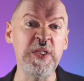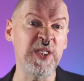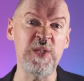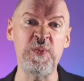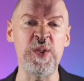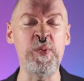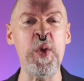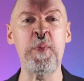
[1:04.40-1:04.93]

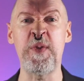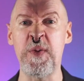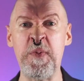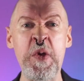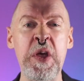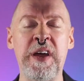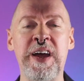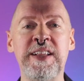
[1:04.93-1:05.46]

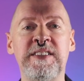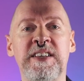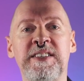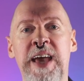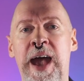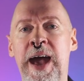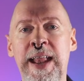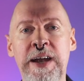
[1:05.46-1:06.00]
It's
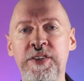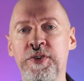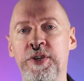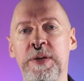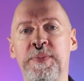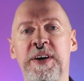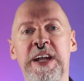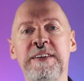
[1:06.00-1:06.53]
his
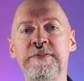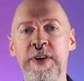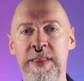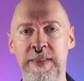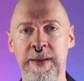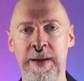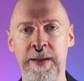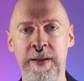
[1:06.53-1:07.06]
attitude about
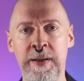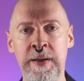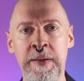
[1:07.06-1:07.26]
everything.